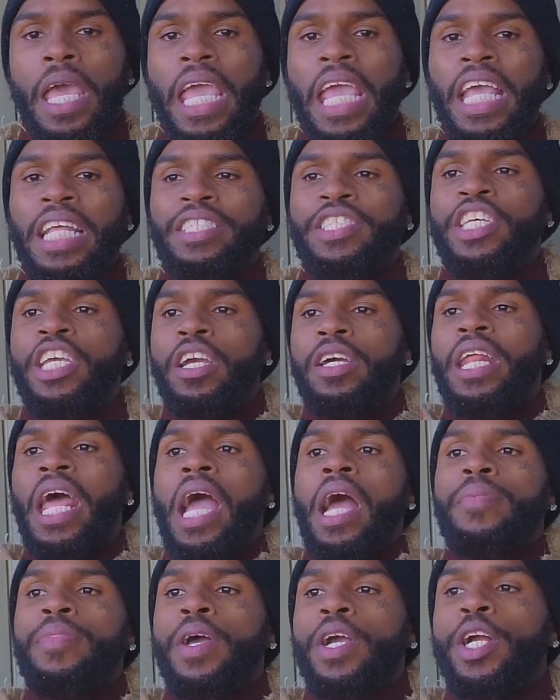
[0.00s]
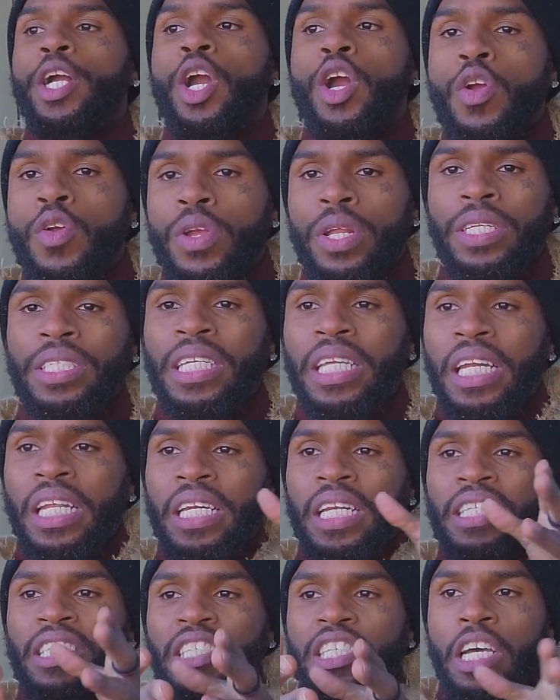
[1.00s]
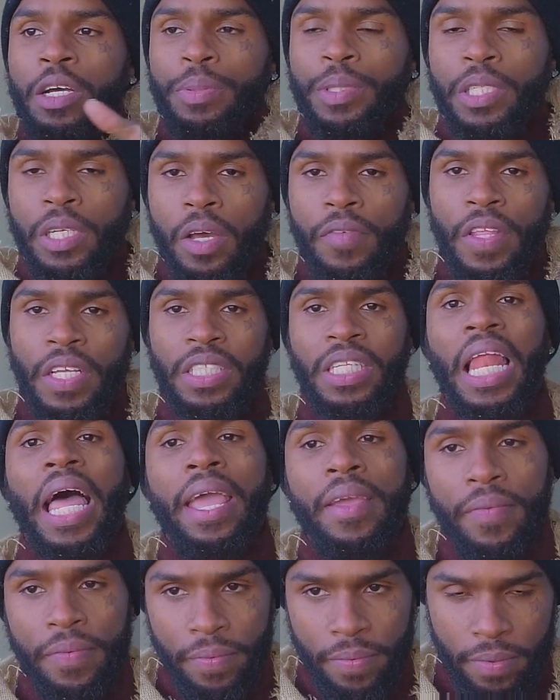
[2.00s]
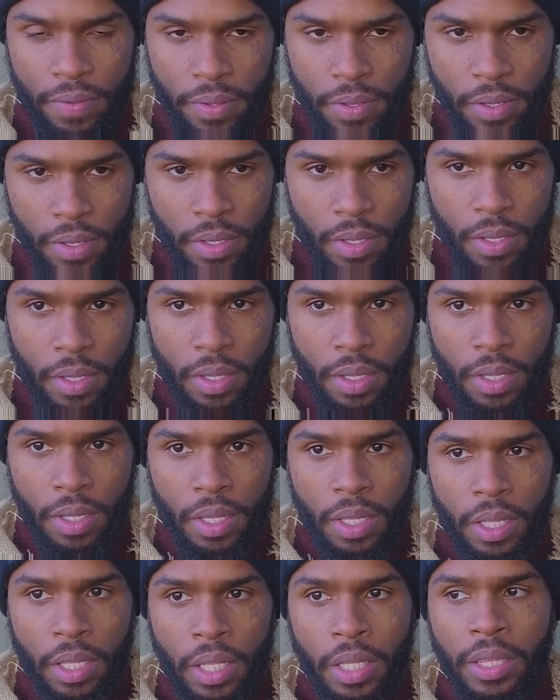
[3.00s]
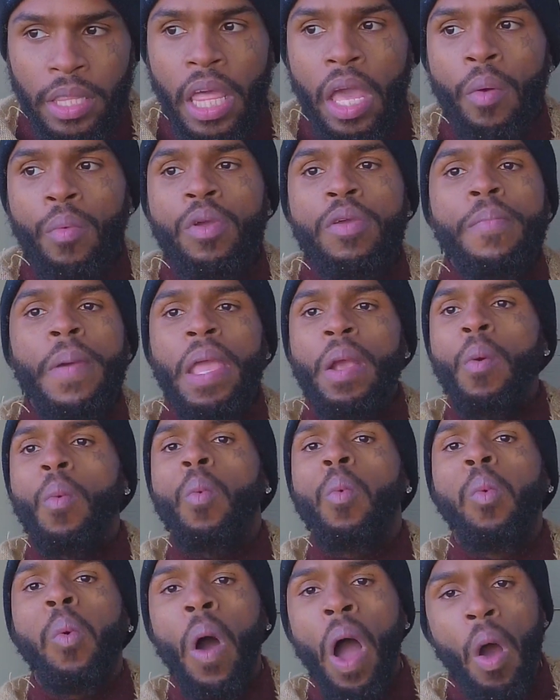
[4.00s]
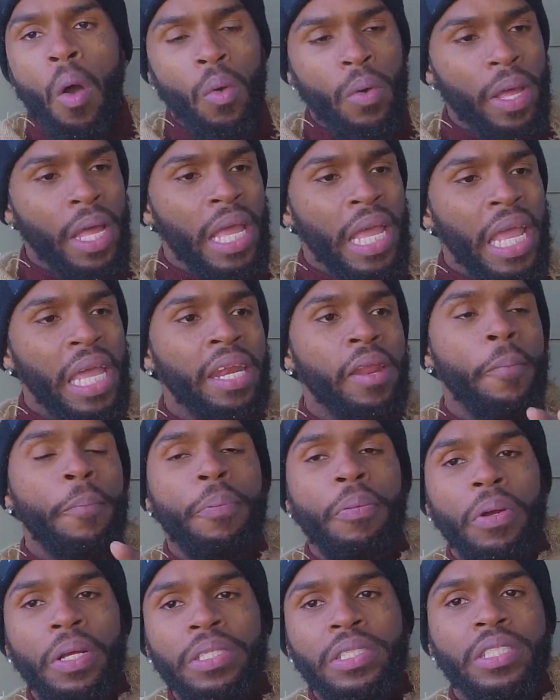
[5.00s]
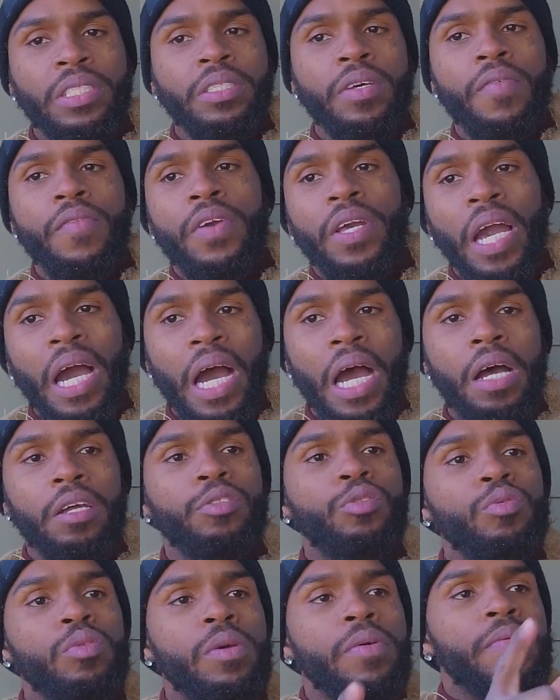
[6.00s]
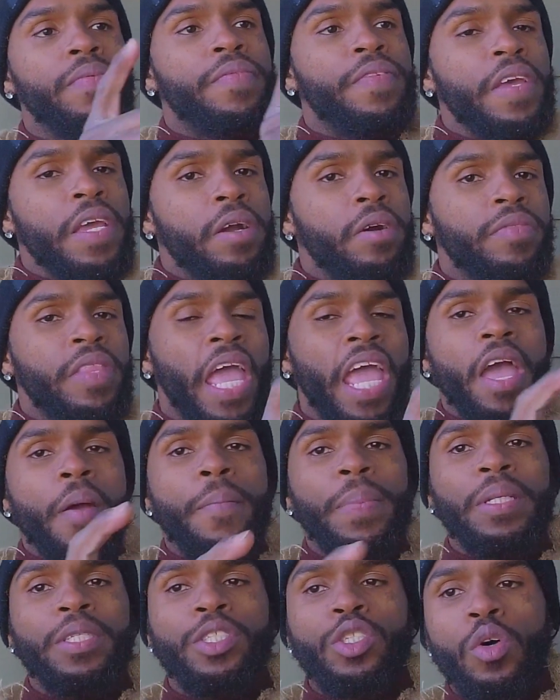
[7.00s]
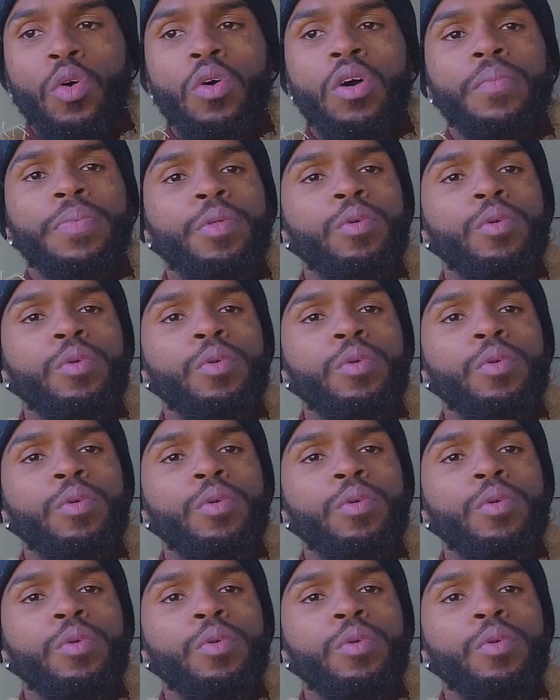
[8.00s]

it tear down the curtains and the deception of this life that we may walk in the presence of God through the veil that have been torn